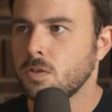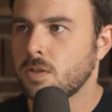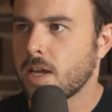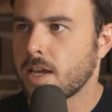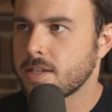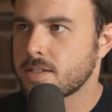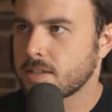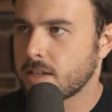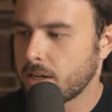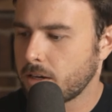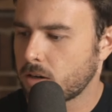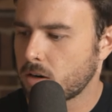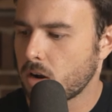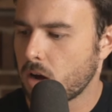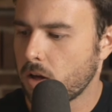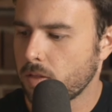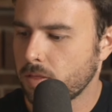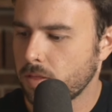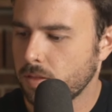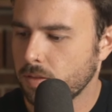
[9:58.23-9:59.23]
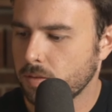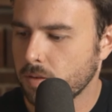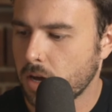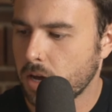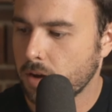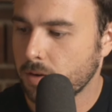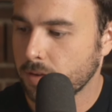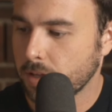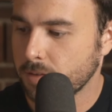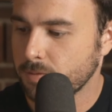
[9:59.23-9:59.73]
days later, on
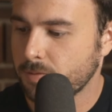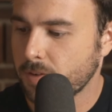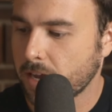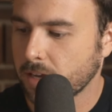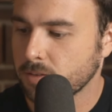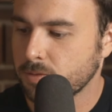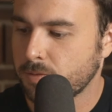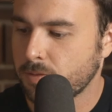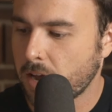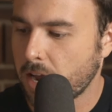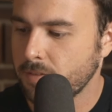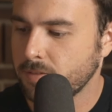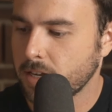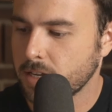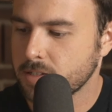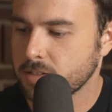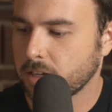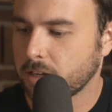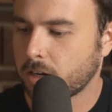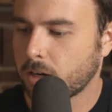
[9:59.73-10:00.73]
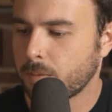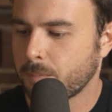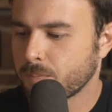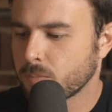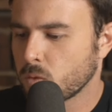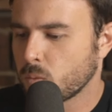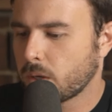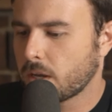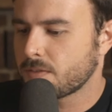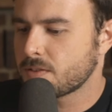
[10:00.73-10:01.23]
uh, in fact five days later,
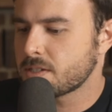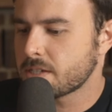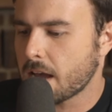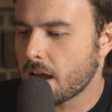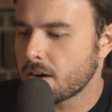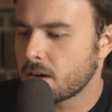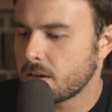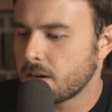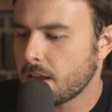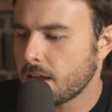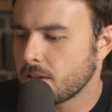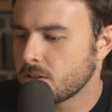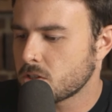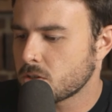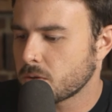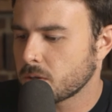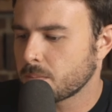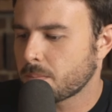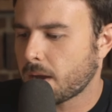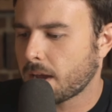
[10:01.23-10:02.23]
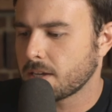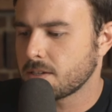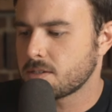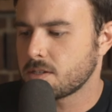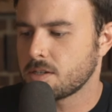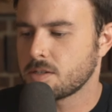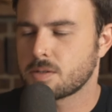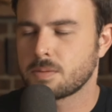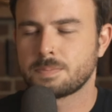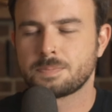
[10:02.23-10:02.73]
we have Saturn entering
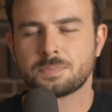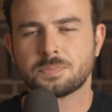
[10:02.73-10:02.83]
Pisces.